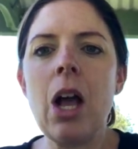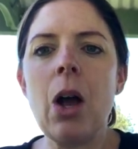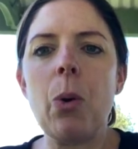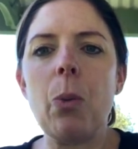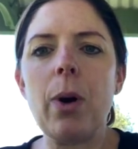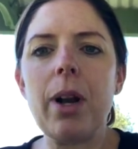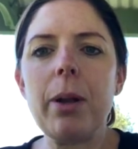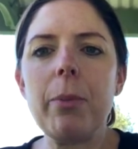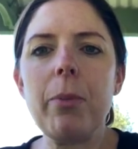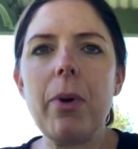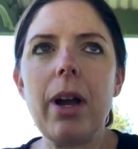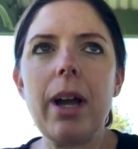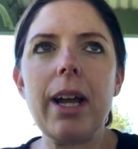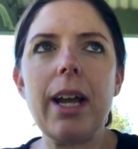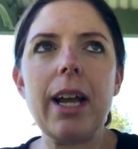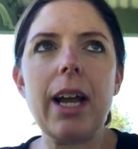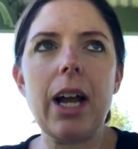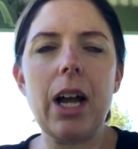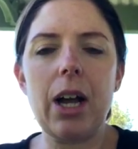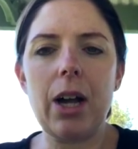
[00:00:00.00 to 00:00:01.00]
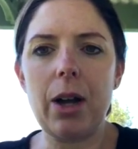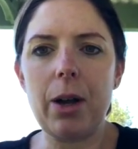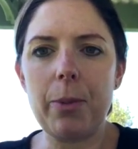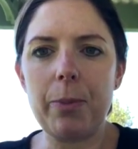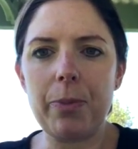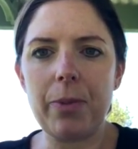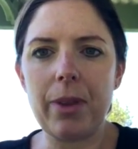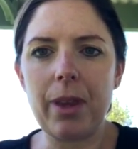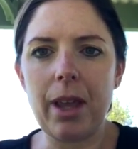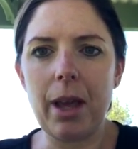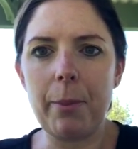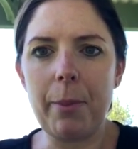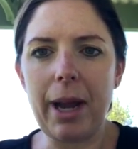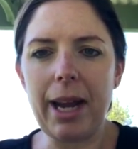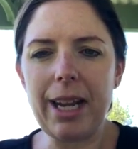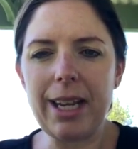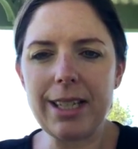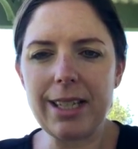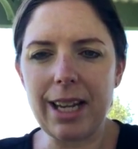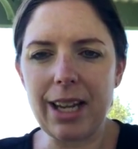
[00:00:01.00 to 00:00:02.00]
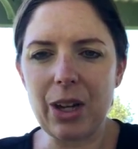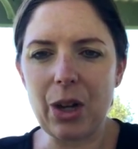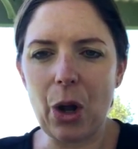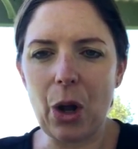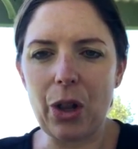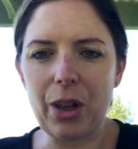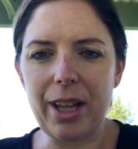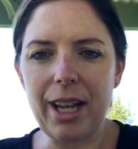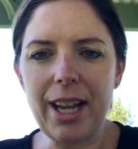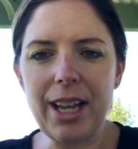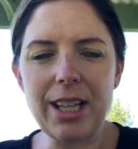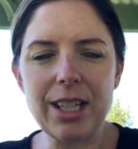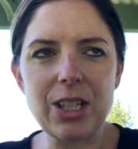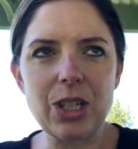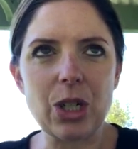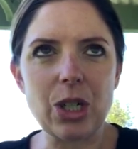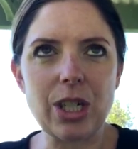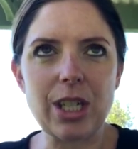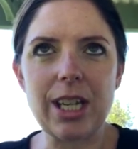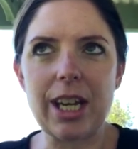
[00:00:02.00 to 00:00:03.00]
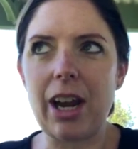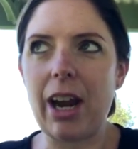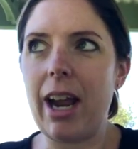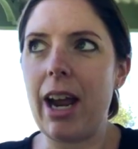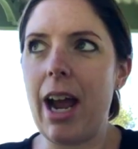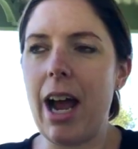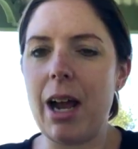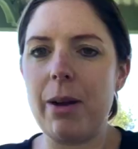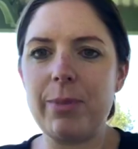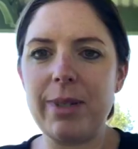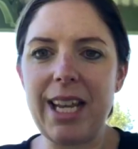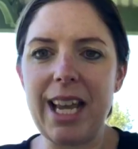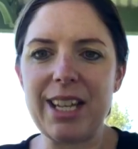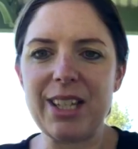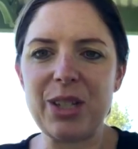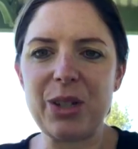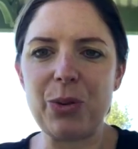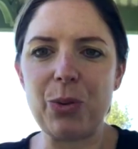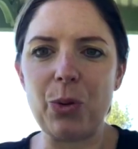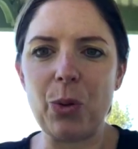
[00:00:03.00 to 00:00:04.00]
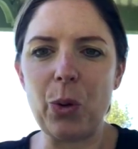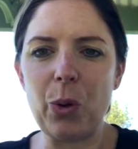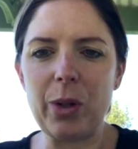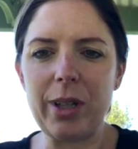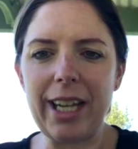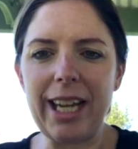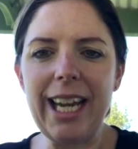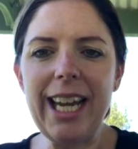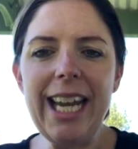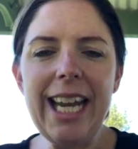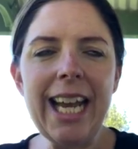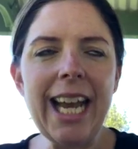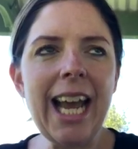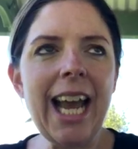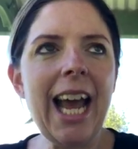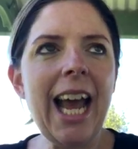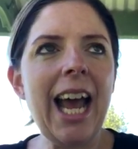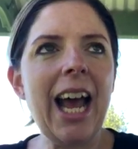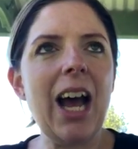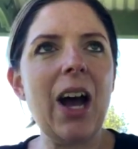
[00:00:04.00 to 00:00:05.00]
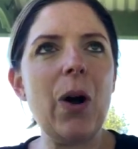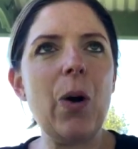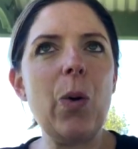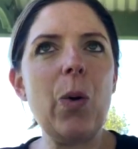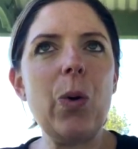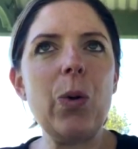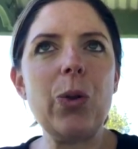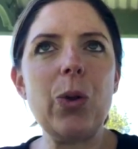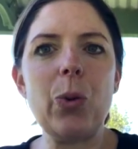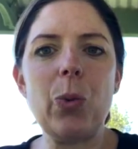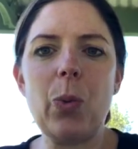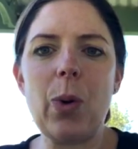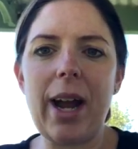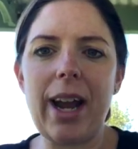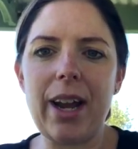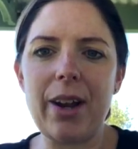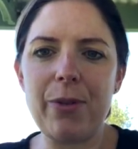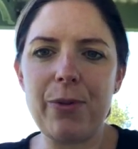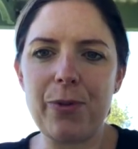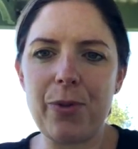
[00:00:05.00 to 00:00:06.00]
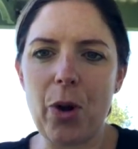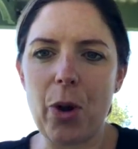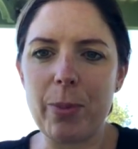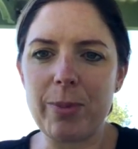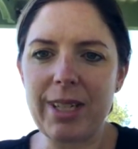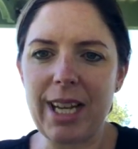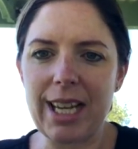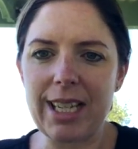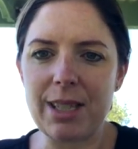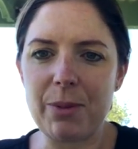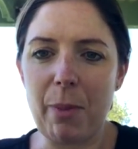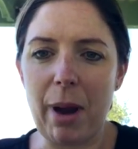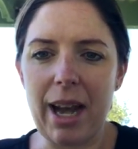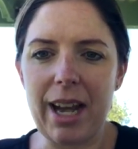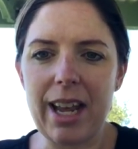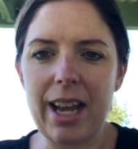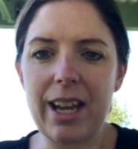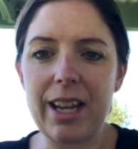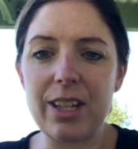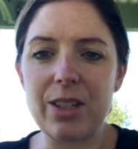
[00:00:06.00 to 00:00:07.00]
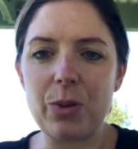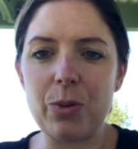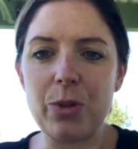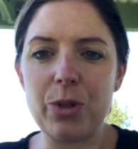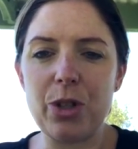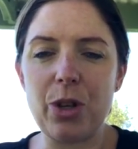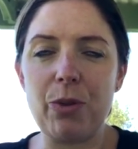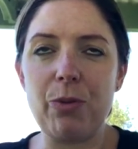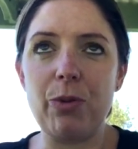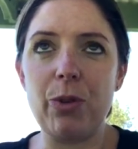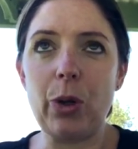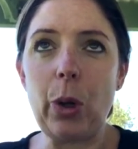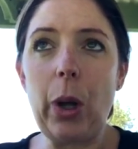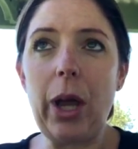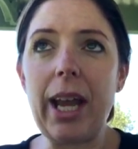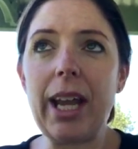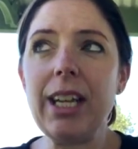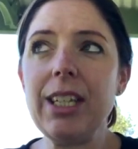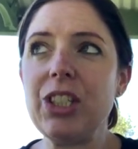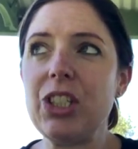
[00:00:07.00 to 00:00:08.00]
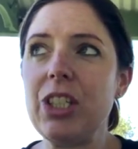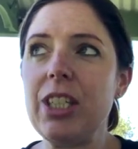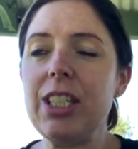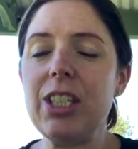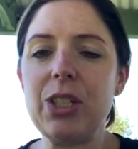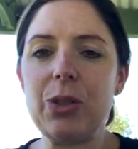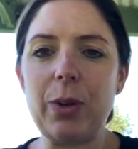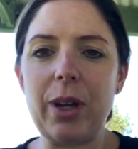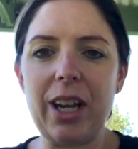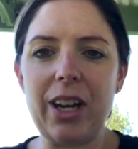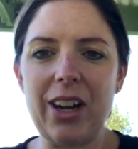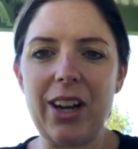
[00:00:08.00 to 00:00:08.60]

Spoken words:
One of my amazing colleagues, Dr. Tess Crawley, all the way from Tasmania, is also vlogging. She's doing a